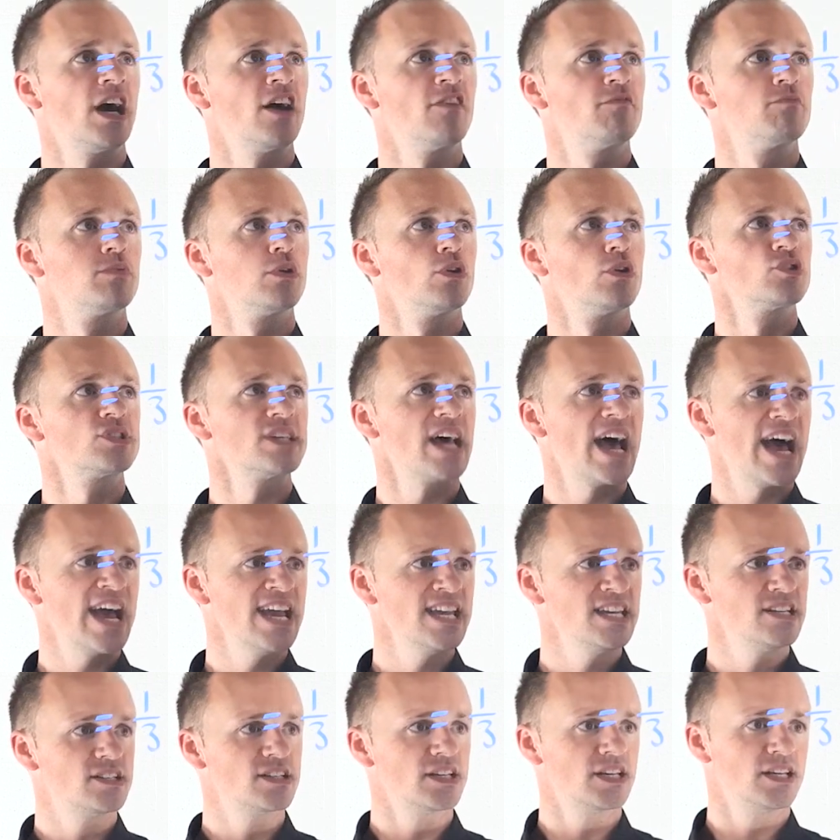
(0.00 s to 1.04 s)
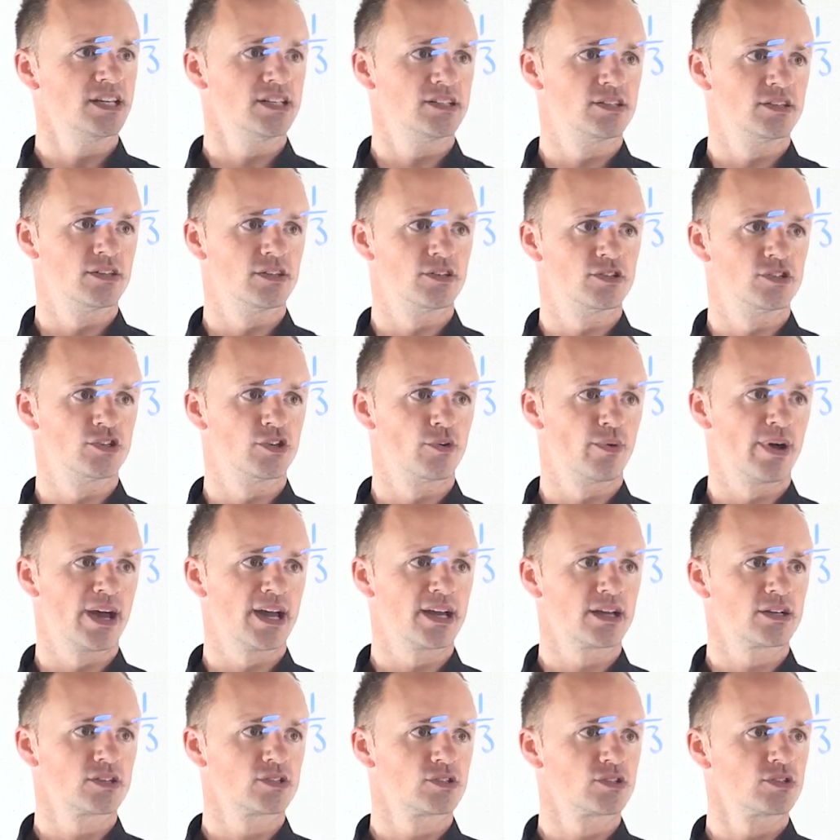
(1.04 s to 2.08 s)
have plus 8e to the
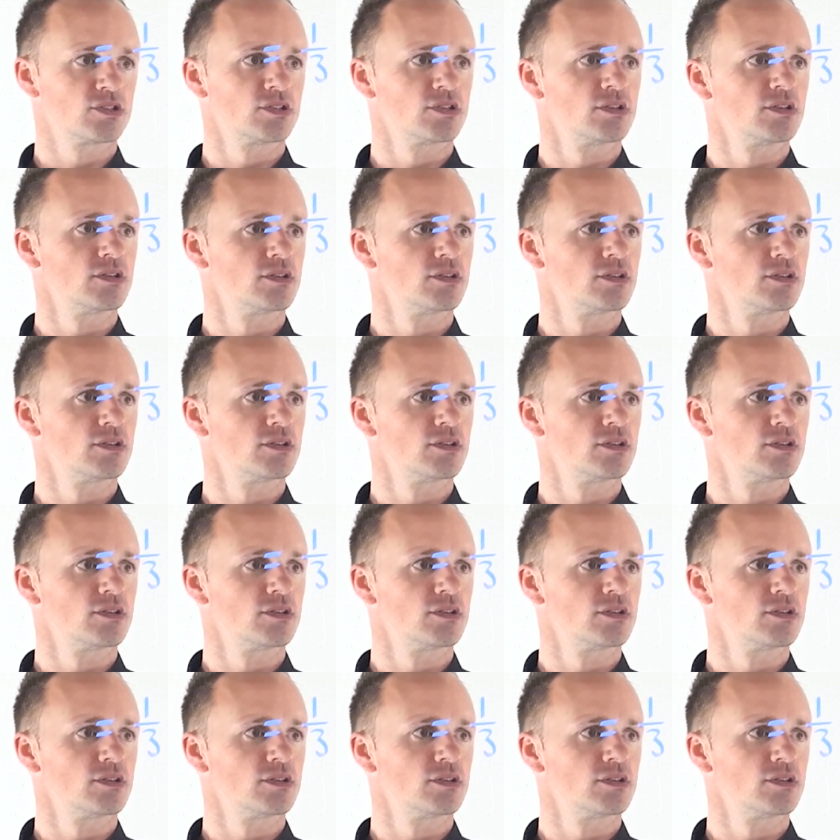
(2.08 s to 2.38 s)
2x.